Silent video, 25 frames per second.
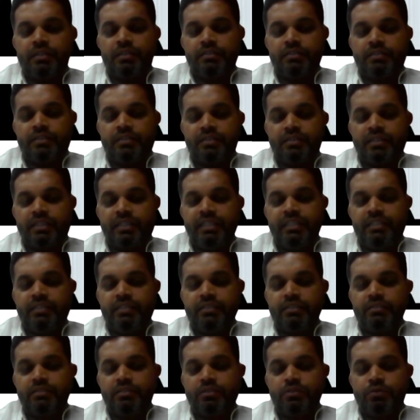the right
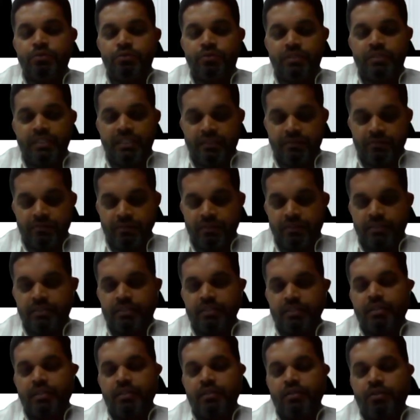to the
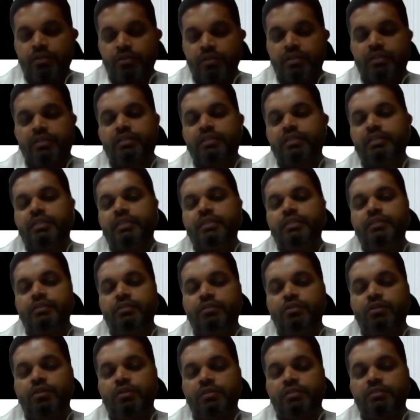inventor or a creator
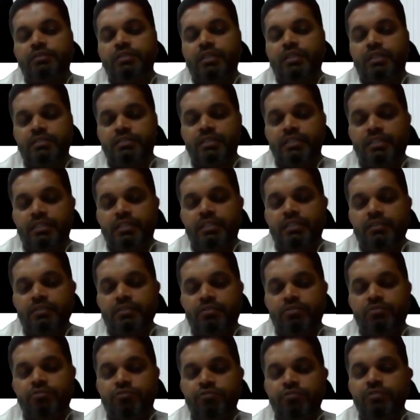or the assignee
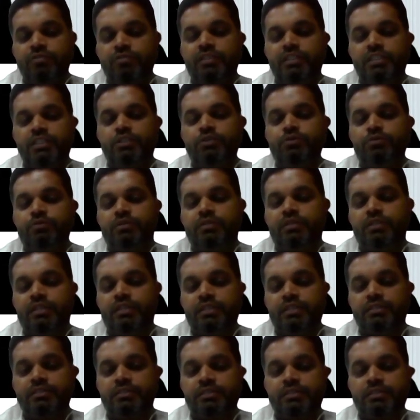to fully
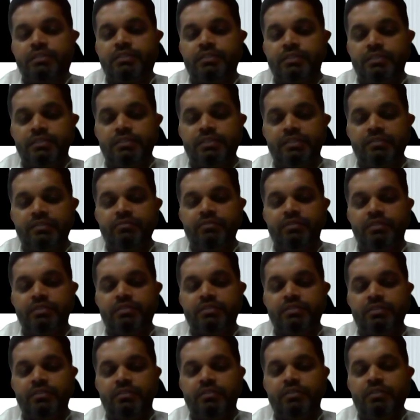utilize his
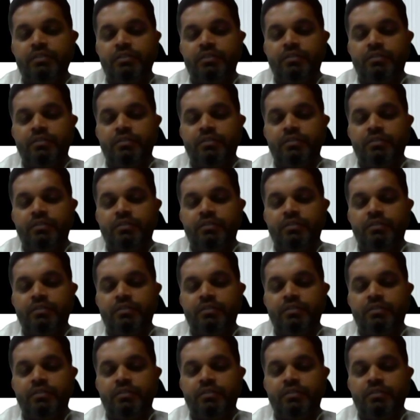invention